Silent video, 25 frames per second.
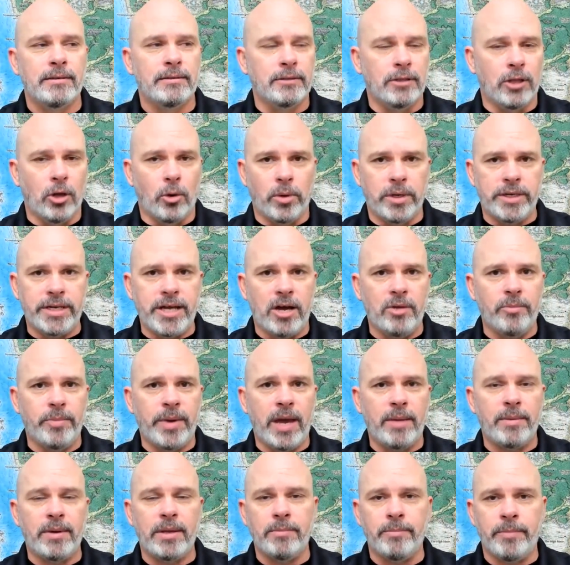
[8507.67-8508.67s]
lower down
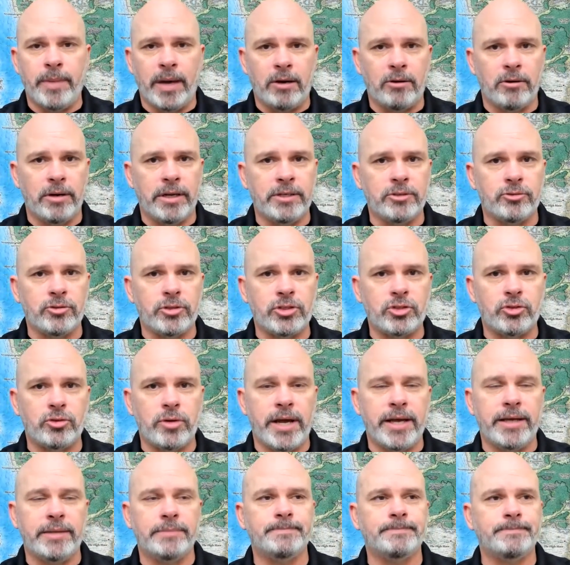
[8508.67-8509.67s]
payment, better interest
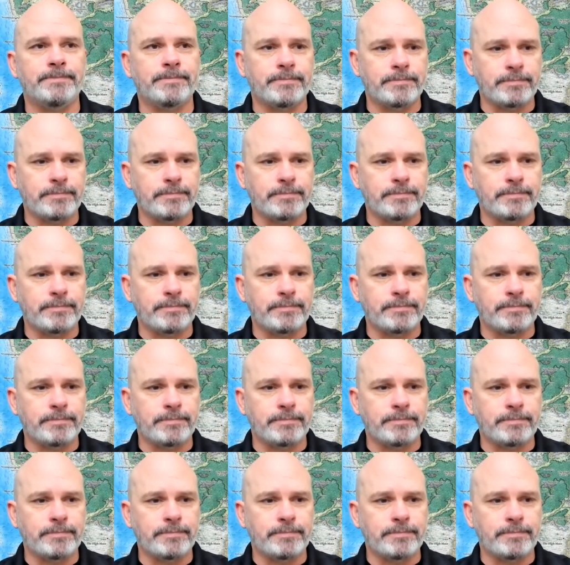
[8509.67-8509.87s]
rate,